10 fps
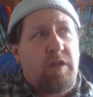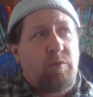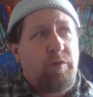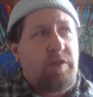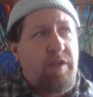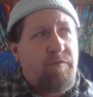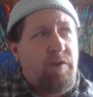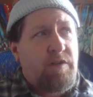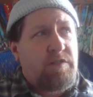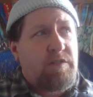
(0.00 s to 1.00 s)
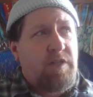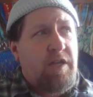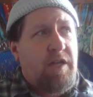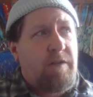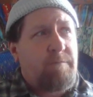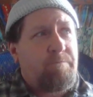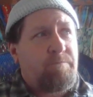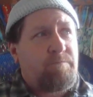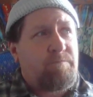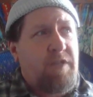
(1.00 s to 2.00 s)
with different
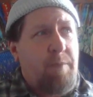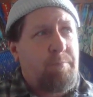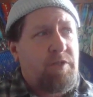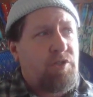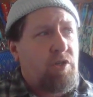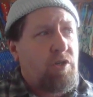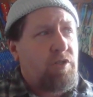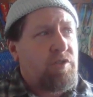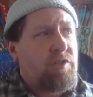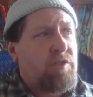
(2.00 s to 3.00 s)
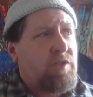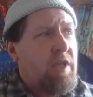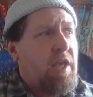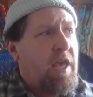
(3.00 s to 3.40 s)
temperatures